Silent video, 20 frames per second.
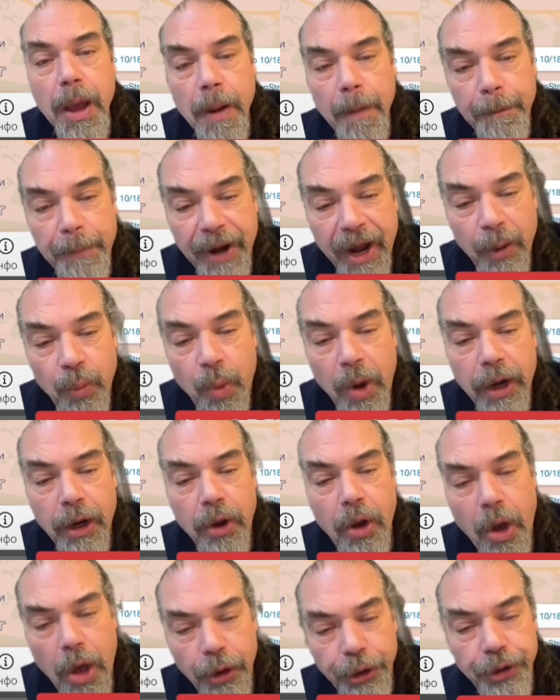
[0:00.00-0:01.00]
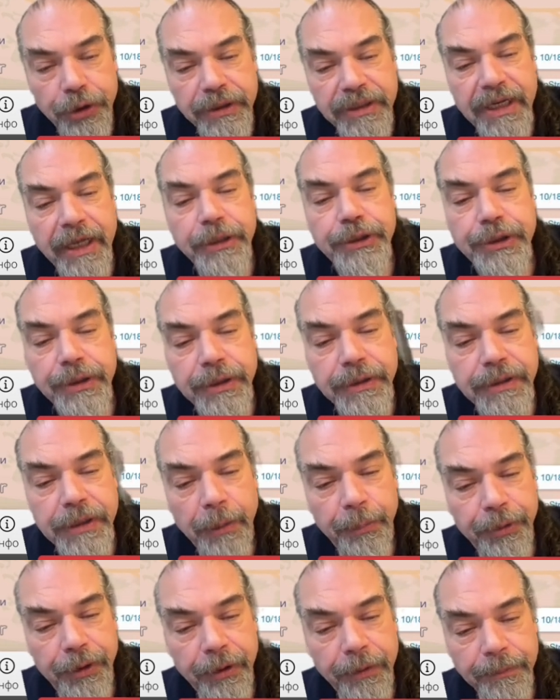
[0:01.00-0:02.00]
But I want to call your attention to
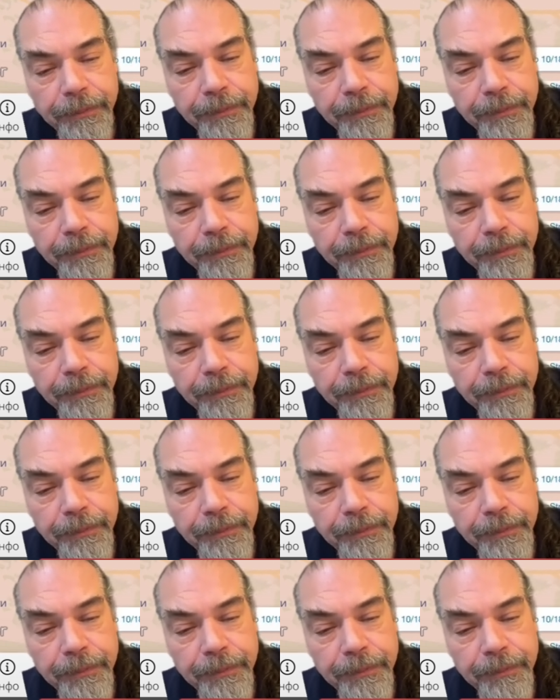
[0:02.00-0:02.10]
something.